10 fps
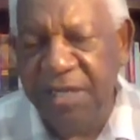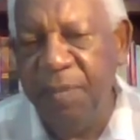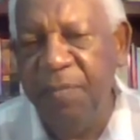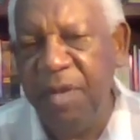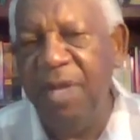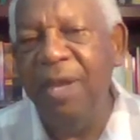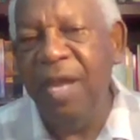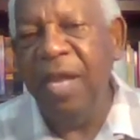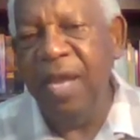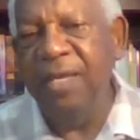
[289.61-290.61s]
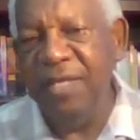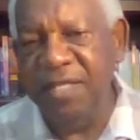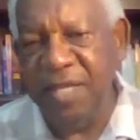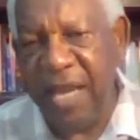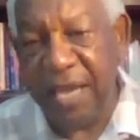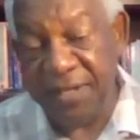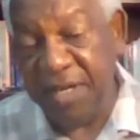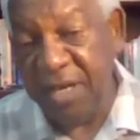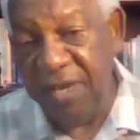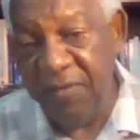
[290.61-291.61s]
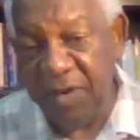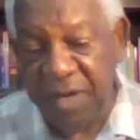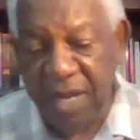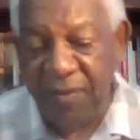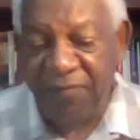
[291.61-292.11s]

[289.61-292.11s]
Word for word: to be in this last and evil day.